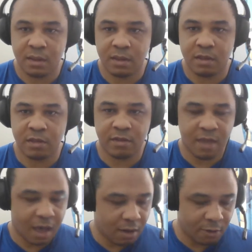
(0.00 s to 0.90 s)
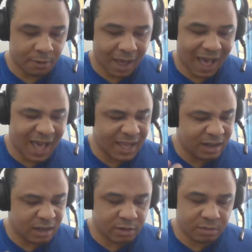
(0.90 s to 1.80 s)
this is how I
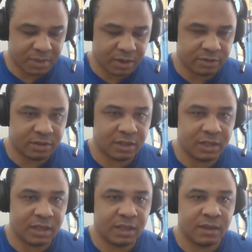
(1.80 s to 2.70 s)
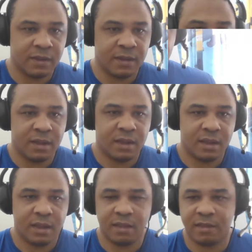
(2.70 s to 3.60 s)
learn personally.
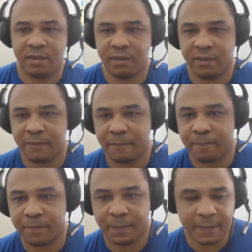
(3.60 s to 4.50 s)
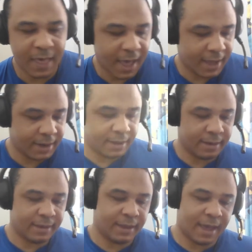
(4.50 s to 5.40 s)
It's that, and
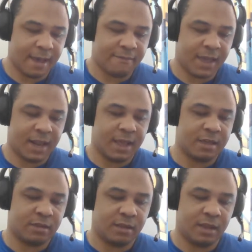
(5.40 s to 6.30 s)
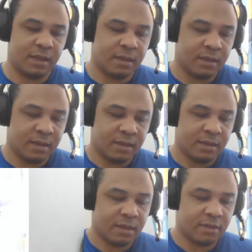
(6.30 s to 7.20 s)
like I have ADHD,
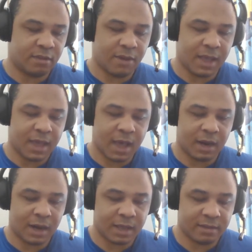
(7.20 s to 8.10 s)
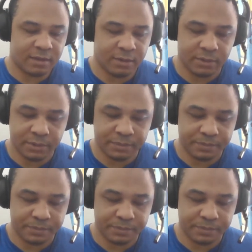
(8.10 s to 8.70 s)
and so I kind of like to,